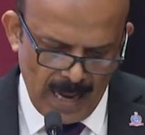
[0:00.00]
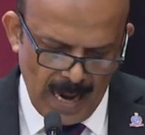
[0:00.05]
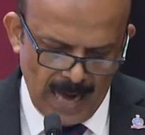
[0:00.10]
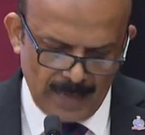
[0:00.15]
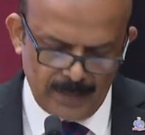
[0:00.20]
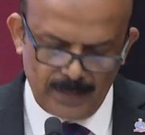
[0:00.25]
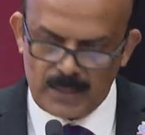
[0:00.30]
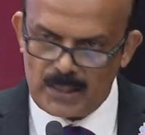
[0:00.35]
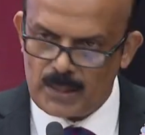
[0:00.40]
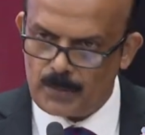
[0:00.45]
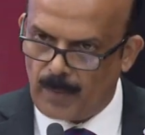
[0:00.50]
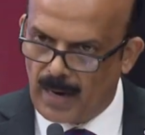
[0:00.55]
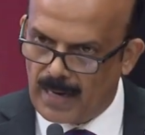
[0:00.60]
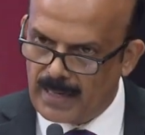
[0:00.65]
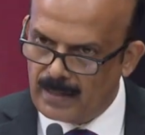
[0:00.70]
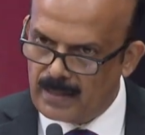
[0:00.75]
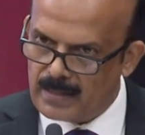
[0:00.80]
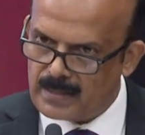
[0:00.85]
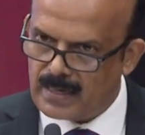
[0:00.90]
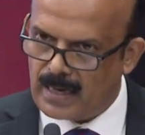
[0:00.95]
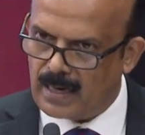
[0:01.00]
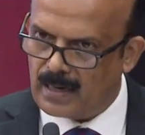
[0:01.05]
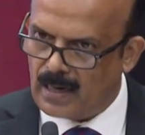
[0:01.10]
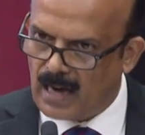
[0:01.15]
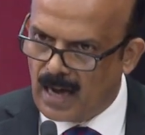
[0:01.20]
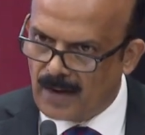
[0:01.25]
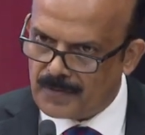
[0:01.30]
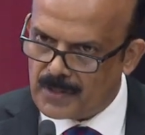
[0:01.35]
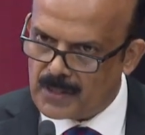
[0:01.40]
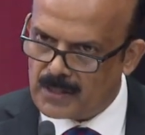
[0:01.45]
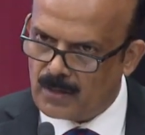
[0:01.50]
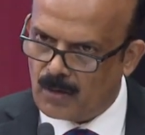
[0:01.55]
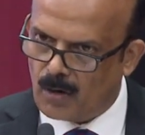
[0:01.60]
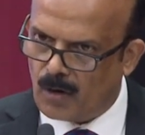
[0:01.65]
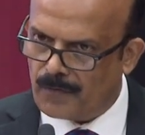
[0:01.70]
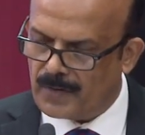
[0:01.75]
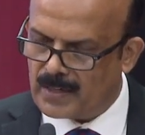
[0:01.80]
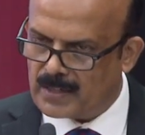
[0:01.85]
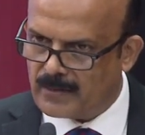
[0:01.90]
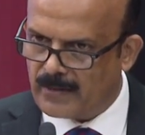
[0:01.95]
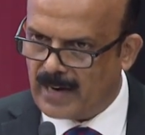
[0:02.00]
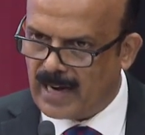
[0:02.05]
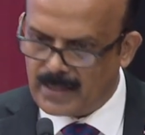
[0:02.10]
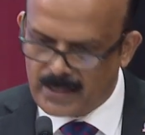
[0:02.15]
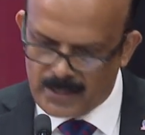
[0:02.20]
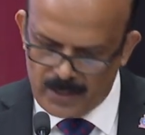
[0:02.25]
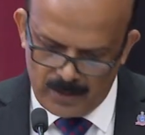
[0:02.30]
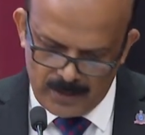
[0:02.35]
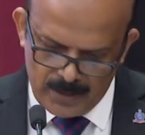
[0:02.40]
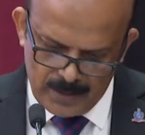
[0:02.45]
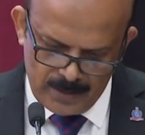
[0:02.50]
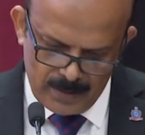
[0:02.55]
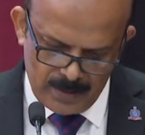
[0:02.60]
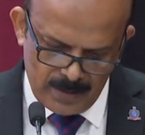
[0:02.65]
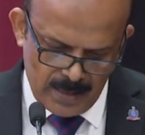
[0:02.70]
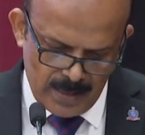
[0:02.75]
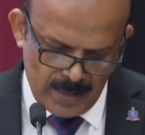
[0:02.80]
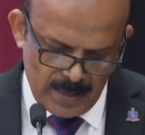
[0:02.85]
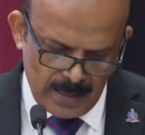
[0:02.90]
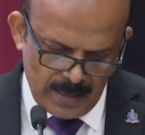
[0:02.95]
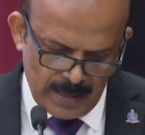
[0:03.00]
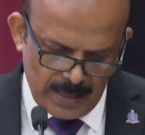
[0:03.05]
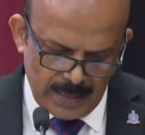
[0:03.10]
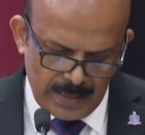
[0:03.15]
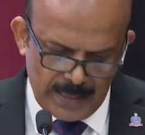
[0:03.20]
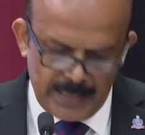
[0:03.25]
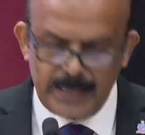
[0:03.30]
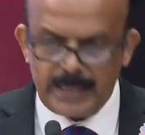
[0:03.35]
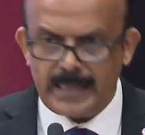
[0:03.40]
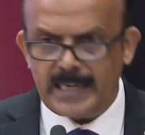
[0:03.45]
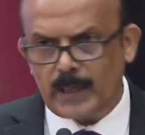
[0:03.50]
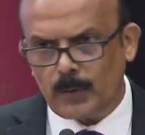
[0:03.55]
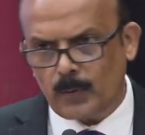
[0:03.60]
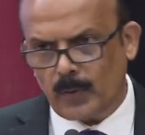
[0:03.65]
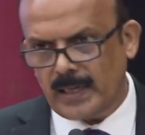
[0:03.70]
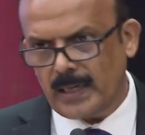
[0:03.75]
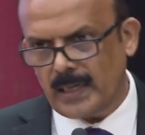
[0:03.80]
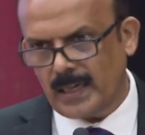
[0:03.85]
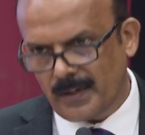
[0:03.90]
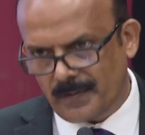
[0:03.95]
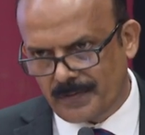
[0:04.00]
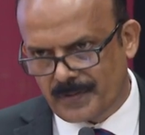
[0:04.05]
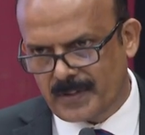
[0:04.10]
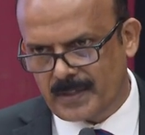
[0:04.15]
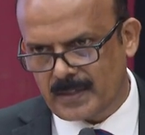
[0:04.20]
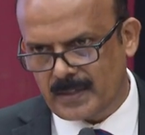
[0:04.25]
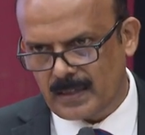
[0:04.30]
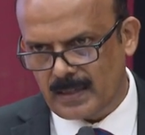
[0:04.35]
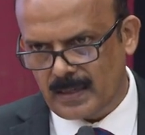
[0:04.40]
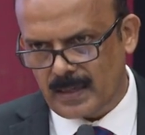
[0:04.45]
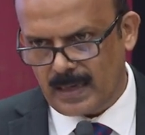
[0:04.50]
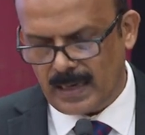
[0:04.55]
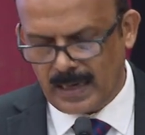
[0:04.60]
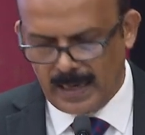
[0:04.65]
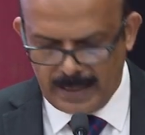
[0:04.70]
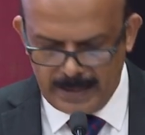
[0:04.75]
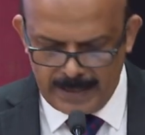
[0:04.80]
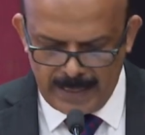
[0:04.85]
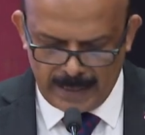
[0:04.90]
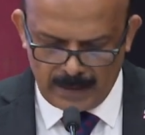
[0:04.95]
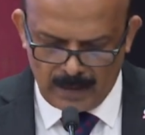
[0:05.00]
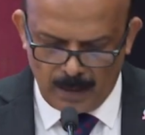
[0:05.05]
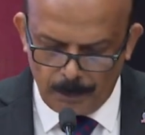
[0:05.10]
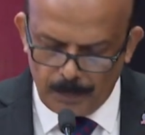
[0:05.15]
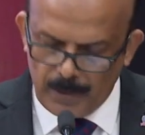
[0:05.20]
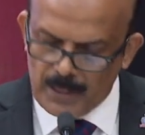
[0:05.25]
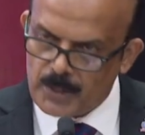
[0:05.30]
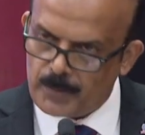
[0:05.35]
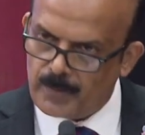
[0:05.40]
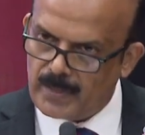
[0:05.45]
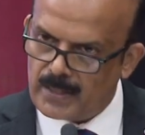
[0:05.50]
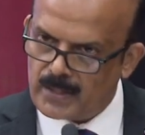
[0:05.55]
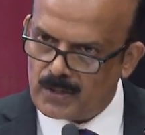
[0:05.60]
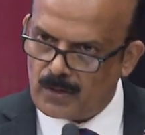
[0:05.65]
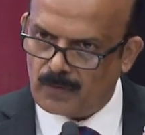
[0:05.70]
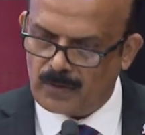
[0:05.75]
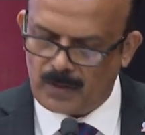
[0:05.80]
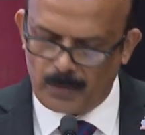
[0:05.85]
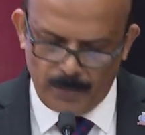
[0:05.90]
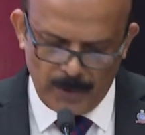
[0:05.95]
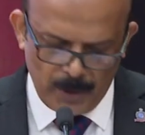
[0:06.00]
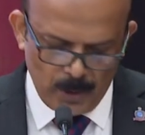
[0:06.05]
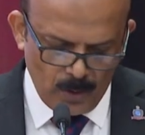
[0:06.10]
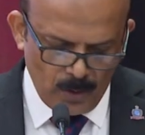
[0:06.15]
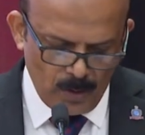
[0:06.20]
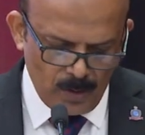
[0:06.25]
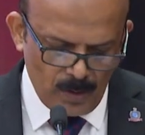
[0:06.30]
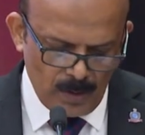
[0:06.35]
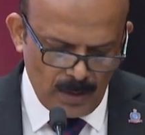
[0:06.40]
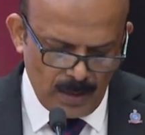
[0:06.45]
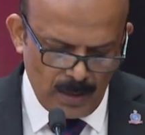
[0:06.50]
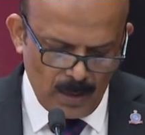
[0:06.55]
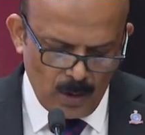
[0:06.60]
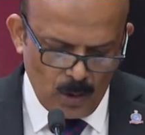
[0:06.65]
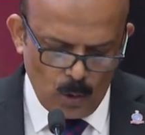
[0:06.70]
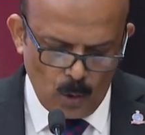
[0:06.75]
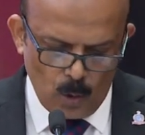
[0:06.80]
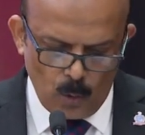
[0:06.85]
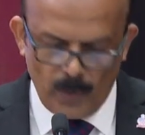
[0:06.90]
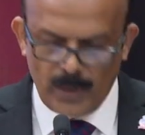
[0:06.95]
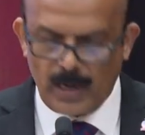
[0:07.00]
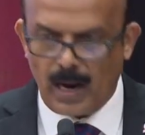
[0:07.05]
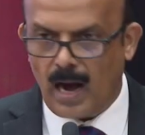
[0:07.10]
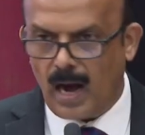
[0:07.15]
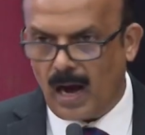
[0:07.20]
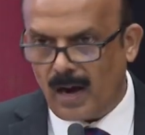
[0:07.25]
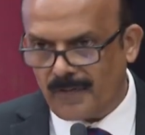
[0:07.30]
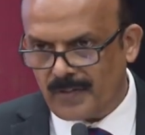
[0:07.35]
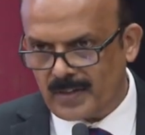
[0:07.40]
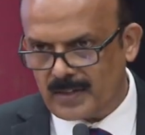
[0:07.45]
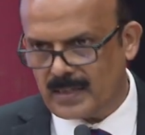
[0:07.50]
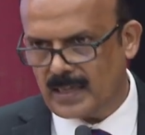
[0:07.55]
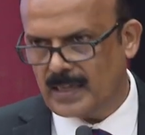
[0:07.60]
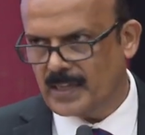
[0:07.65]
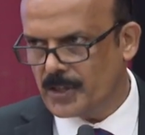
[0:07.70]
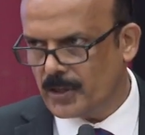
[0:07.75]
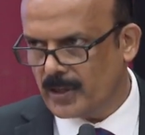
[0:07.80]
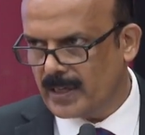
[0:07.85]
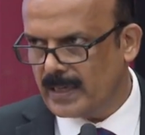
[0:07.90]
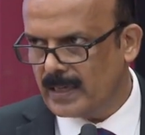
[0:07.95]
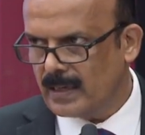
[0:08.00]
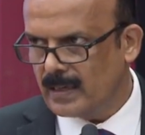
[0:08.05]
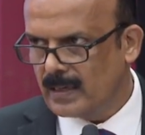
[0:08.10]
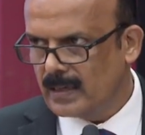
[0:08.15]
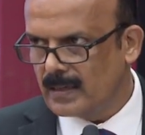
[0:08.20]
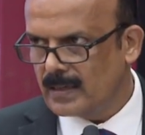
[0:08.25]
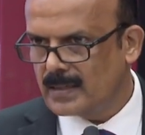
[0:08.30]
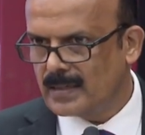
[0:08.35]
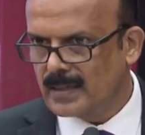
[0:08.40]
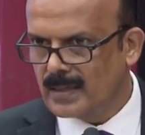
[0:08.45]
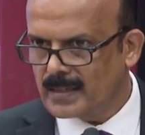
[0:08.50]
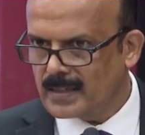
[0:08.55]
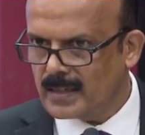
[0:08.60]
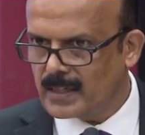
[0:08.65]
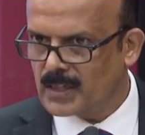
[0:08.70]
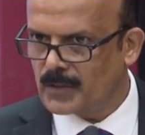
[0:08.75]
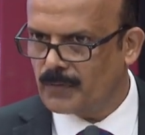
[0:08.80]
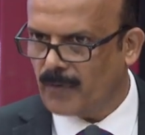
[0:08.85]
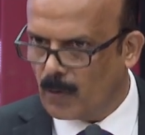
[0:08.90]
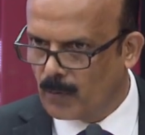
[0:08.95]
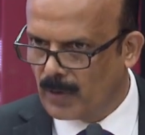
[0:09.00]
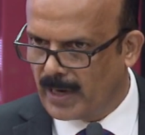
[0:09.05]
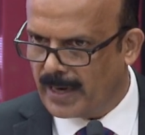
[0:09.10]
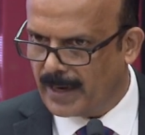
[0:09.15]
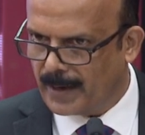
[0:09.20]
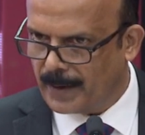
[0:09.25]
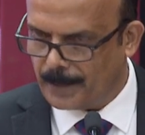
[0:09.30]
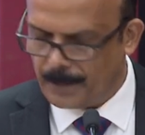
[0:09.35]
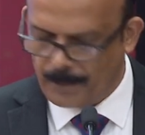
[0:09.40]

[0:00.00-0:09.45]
and the smiles and laughter of his grandchildren, he equally lives in the accomplishments of the Bureau over half a century since its founding.